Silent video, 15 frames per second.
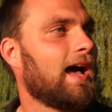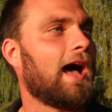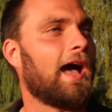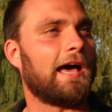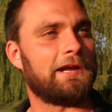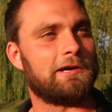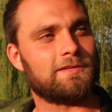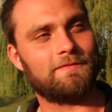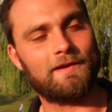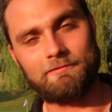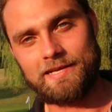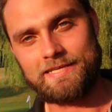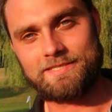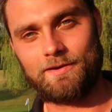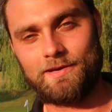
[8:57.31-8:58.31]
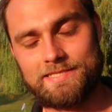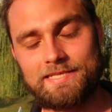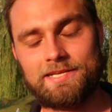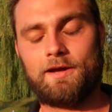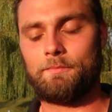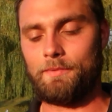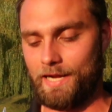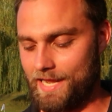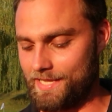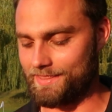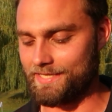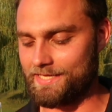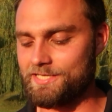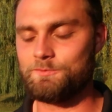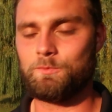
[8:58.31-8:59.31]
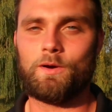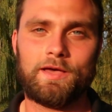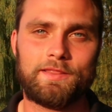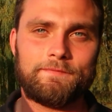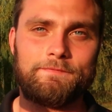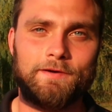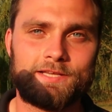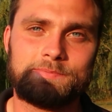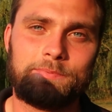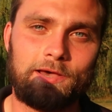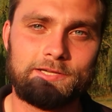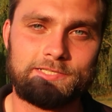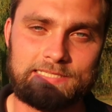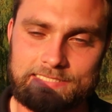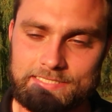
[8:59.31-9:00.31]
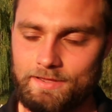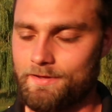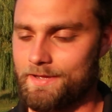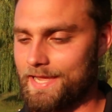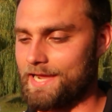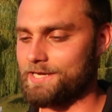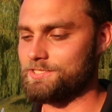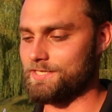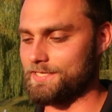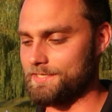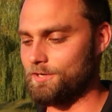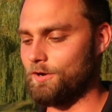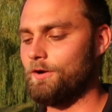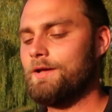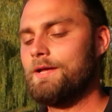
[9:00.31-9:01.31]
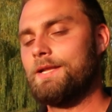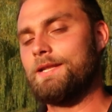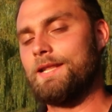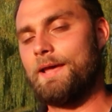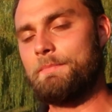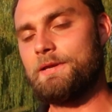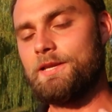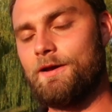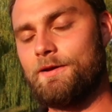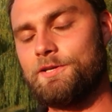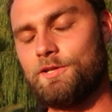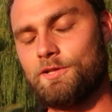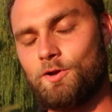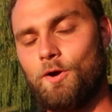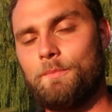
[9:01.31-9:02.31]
And I was very excited. I'm glad these were the first purchase that I actually got. Let me know in the